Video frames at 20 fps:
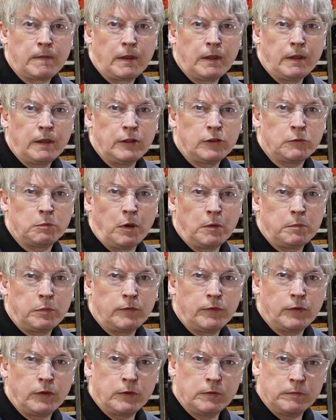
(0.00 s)
It's my
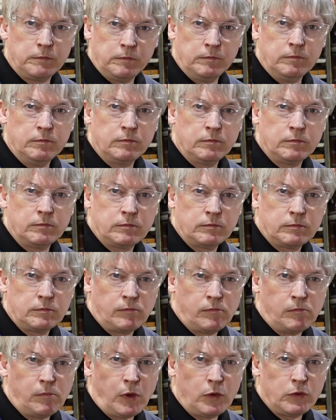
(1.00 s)
preferred
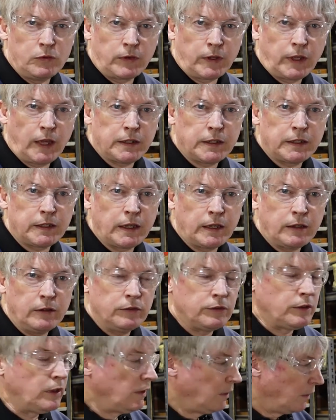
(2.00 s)
mode for cutting
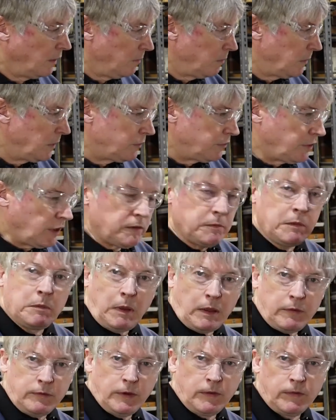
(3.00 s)
gears, but it's taken me
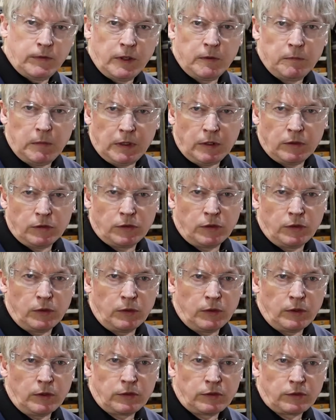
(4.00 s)
about 15 minutes to
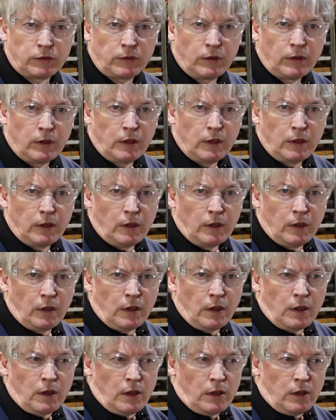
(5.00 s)
do this.
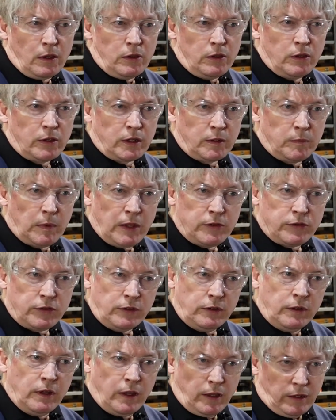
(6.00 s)
You can
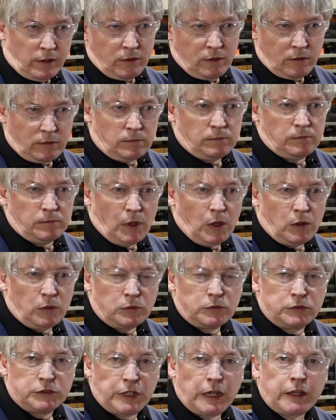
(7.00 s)
imagine, and
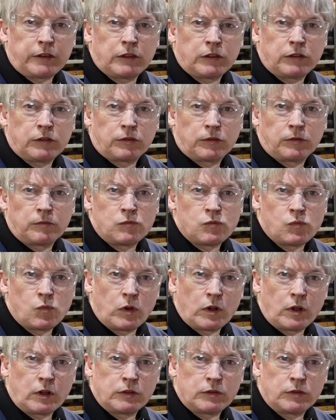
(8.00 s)
I'll check this
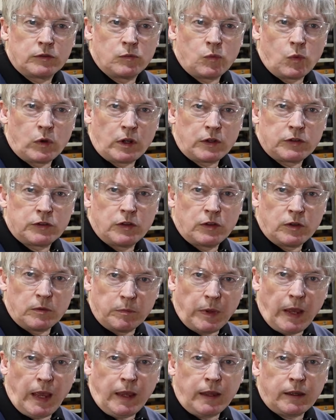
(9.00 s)
when I turn it
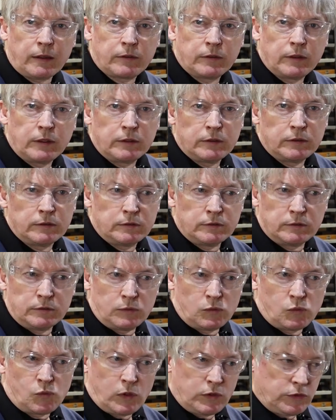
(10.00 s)
back, that
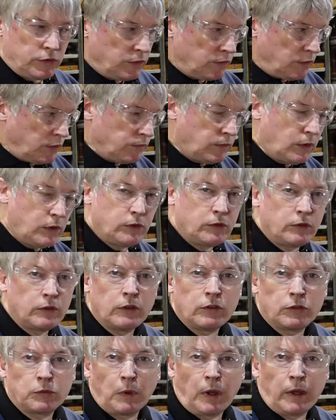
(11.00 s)
once you've converted
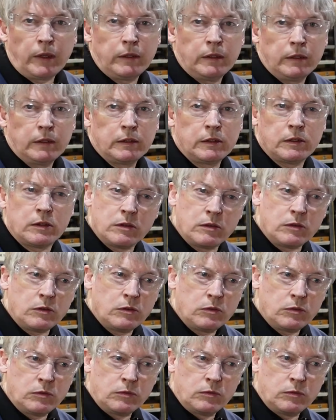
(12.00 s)
this way,
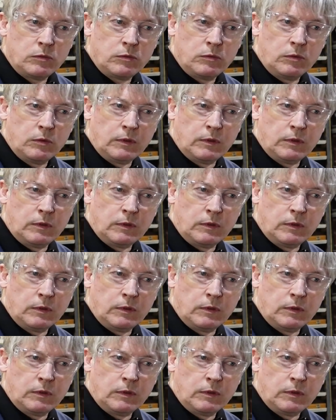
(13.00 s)
you